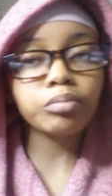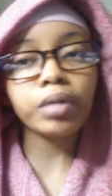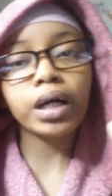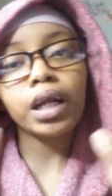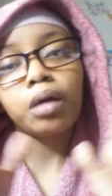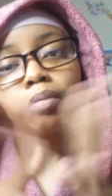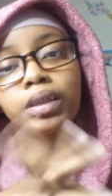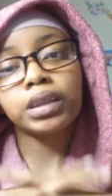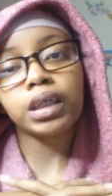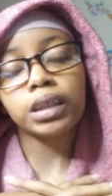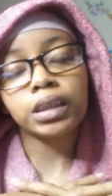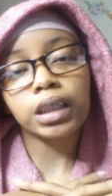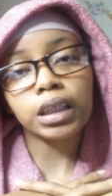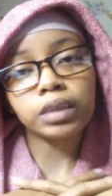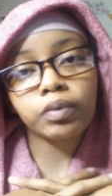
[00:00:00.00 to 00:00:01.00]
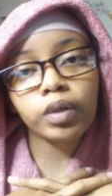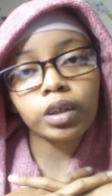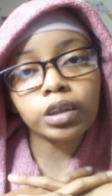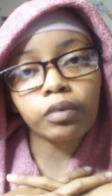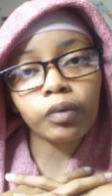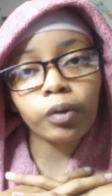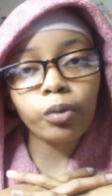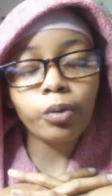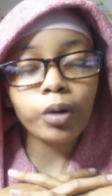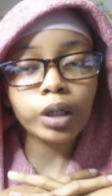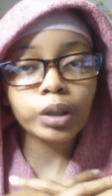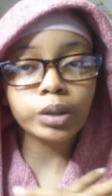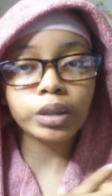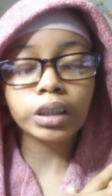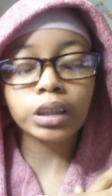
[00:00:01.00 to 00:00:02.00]
My name is Natanese. For those of you who
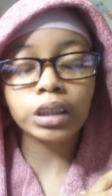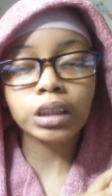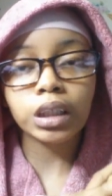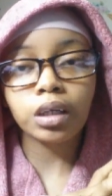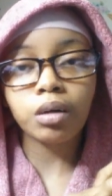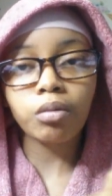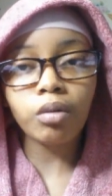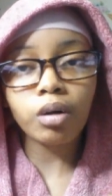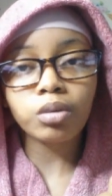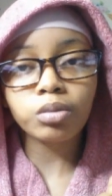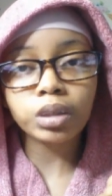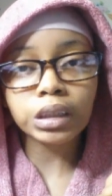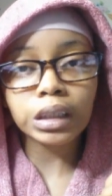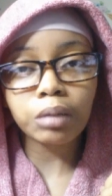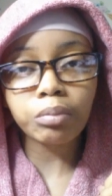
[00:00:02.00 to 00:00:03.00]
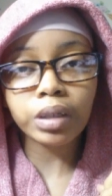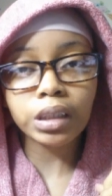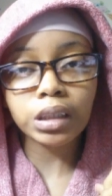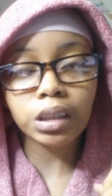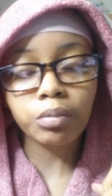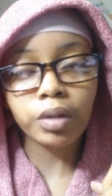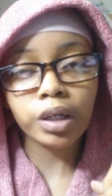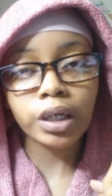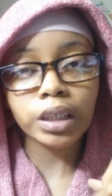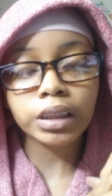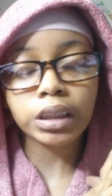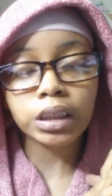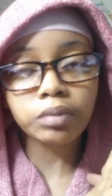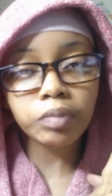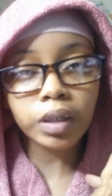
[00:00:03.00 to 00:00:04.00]
are new to the channel or who just happen to stumble
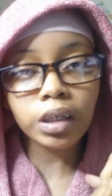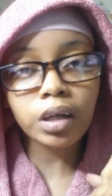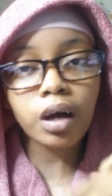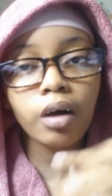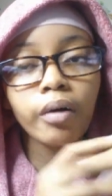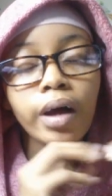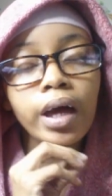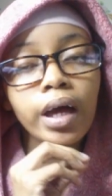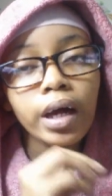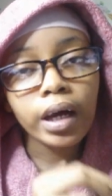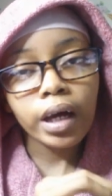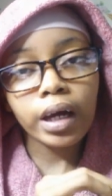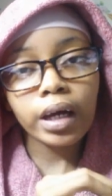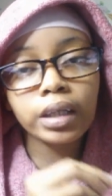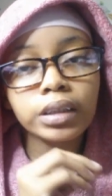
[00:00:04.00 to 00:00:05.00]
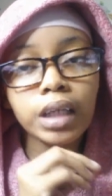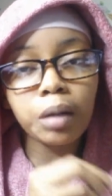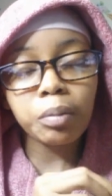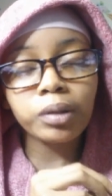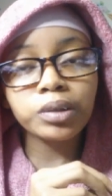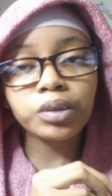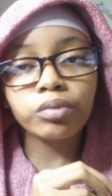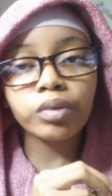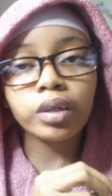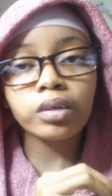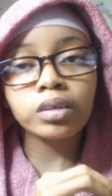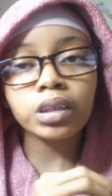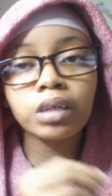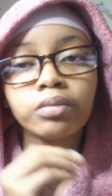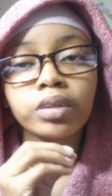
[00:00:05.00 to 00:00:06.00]
across this video, and I post new
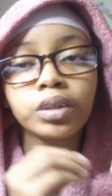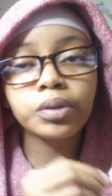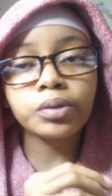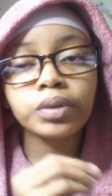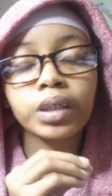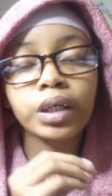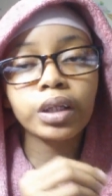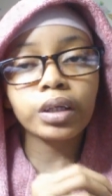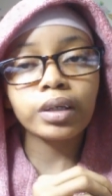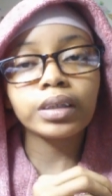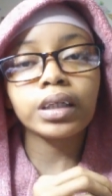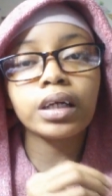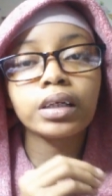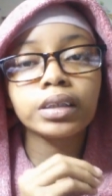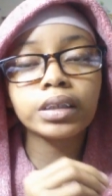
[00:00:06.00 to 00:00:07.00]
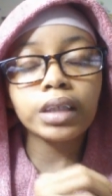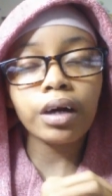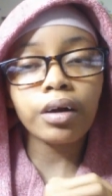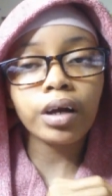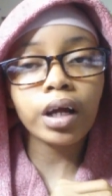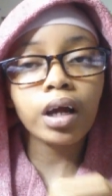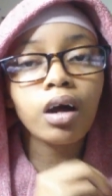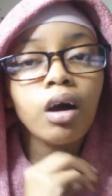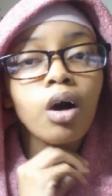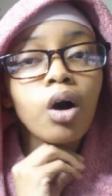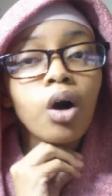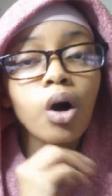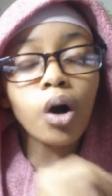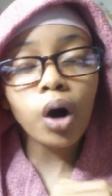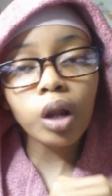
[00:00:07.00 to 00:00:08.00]
videos every Tuesday, Thursday, and Saturday,
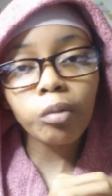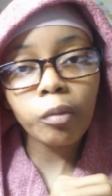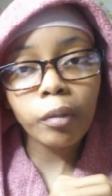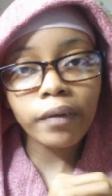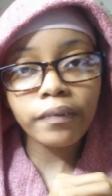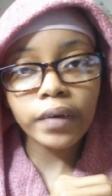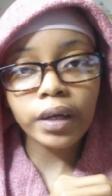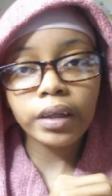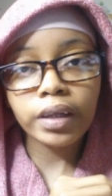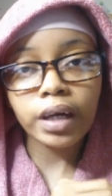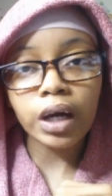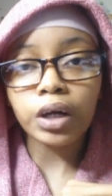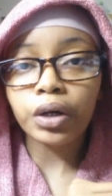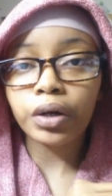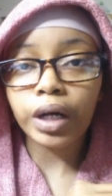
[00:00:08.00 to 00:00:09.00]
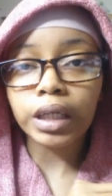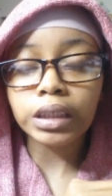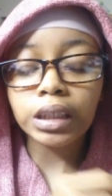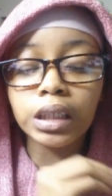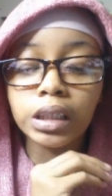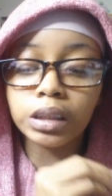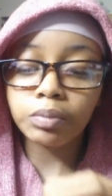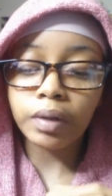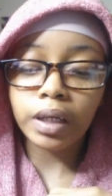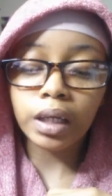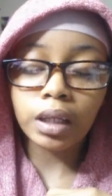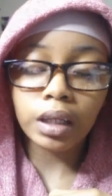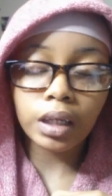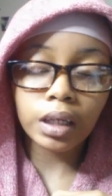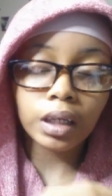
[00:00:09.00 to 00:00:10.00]
all about my faith, God, Christ, and
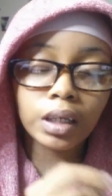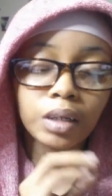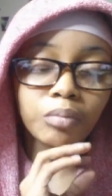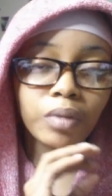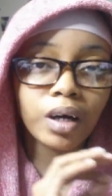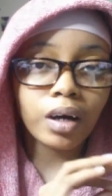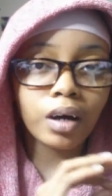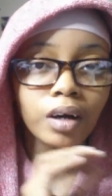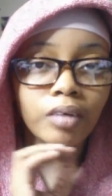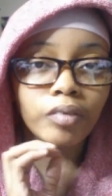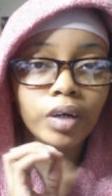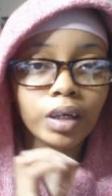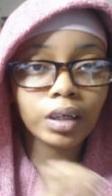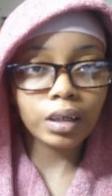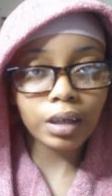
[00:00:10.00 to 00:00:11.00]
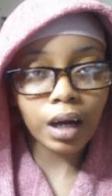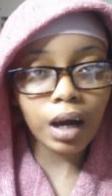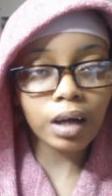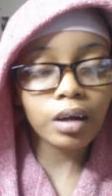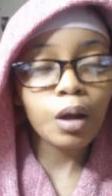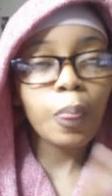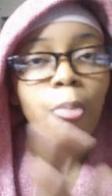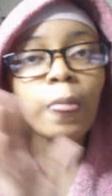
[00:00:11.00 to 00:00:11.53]
expanding the kingdom of God.